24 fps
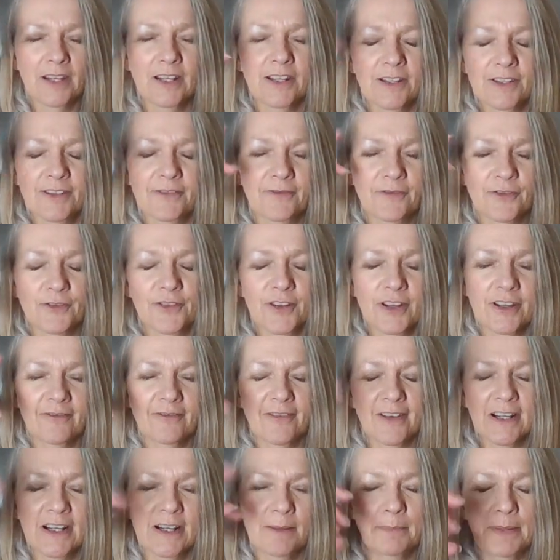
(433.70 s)
is for the
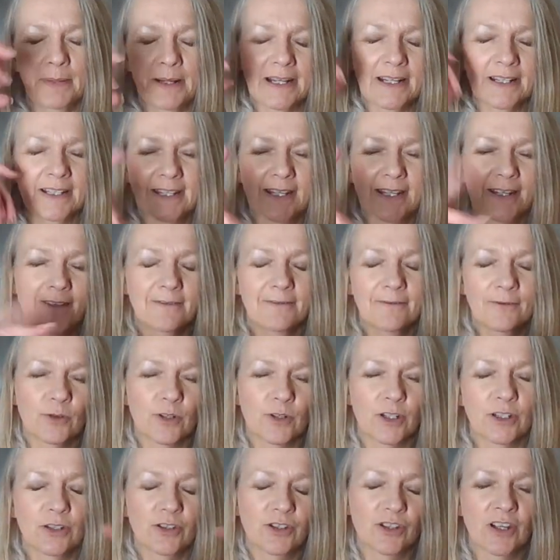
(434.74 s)
availability for
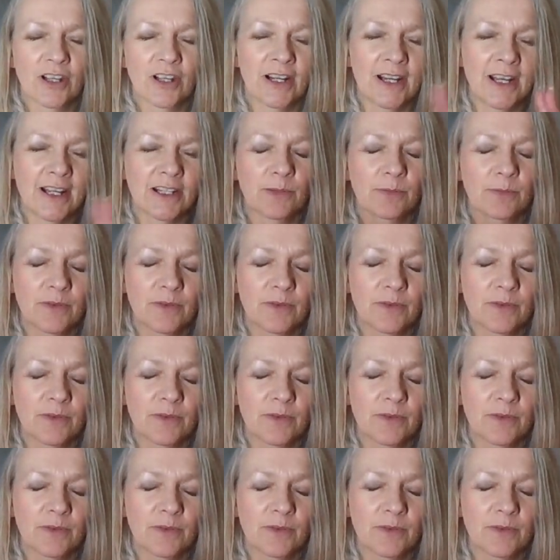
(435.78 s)
you to connect